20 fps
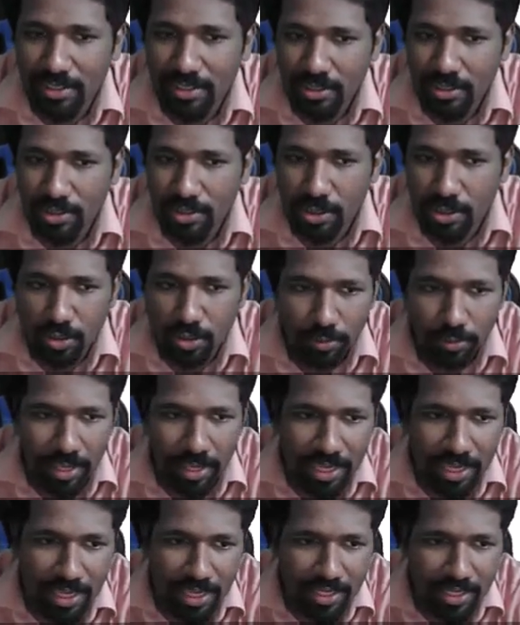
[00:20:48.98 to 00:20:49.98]
So to
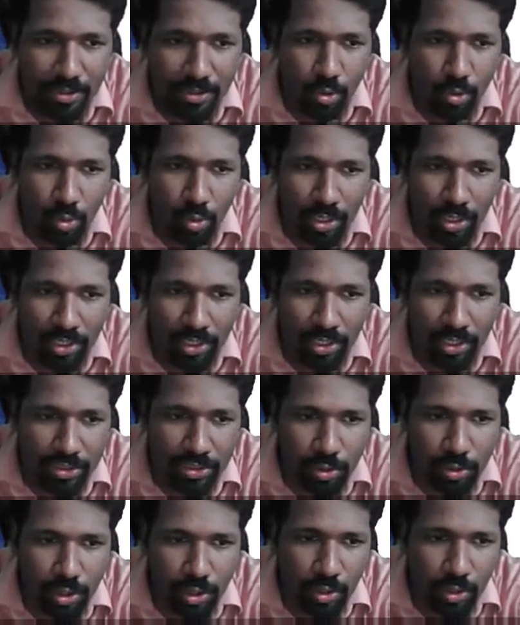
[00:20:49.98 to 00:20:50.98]
make it 2 digits,
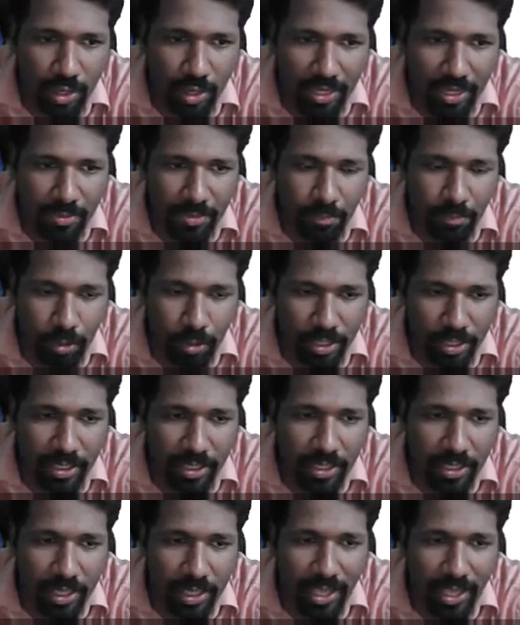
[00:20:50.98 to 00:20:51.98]
you have to put
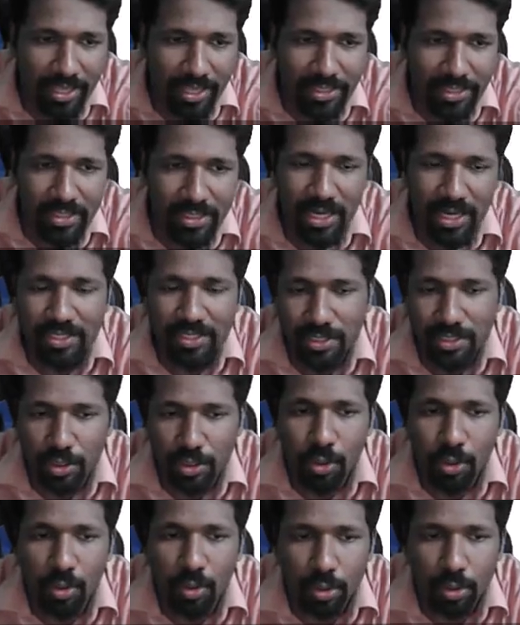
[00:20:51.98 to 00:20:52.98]
a extra
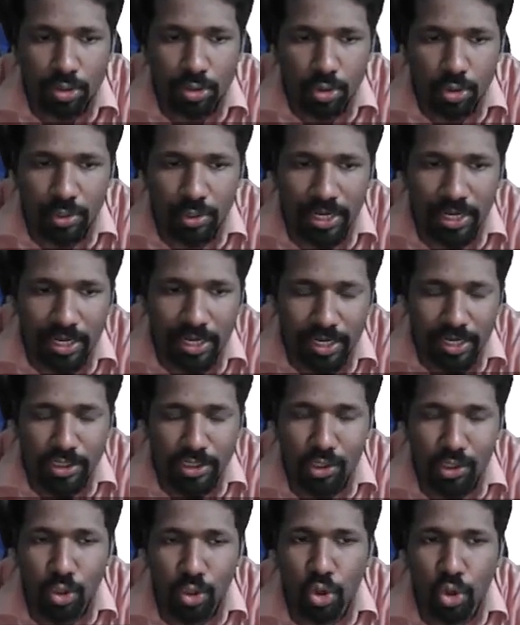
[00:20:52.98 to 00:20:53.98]
0 so that it is
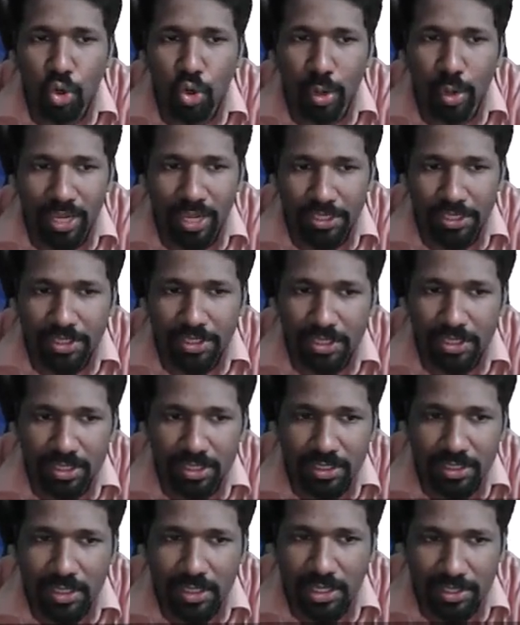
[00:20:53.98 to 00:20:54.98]
08.
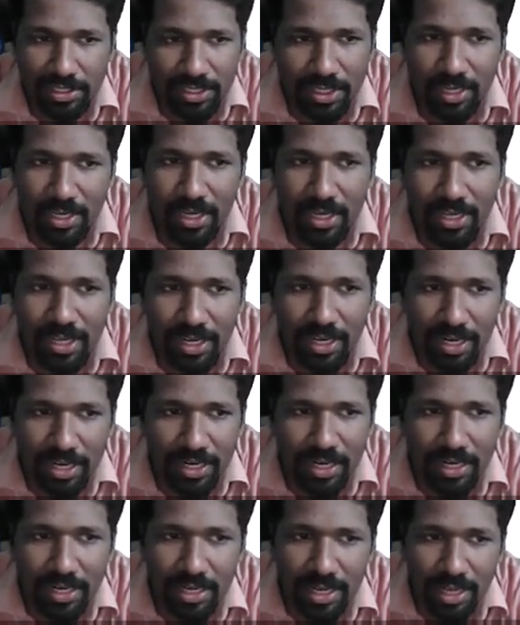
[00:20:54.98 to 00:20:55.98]
Is it clear?
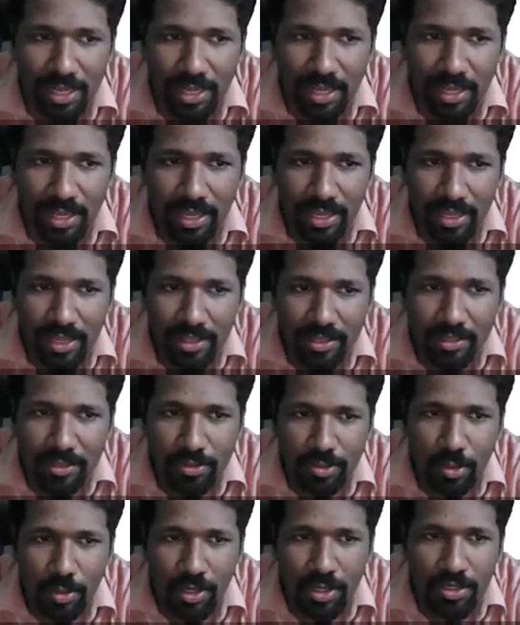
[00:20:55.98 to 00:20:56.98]

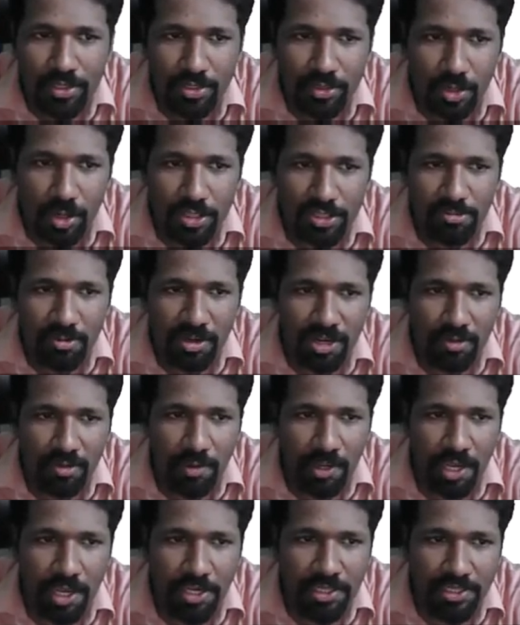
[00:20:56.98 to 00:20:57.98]
So crisscross
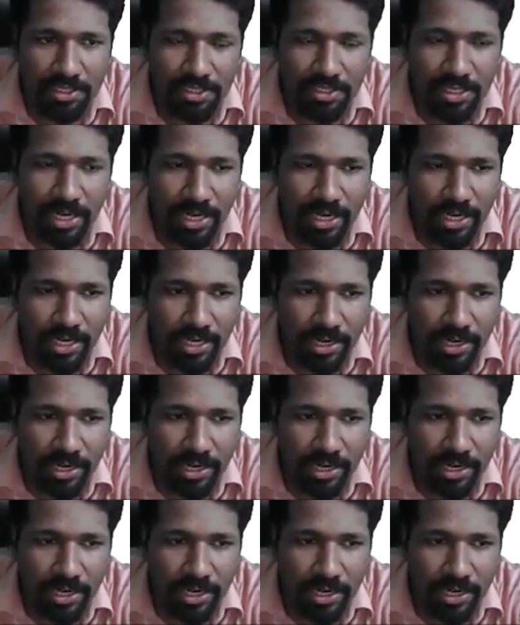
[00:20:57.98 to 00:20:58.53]
multiplication is done.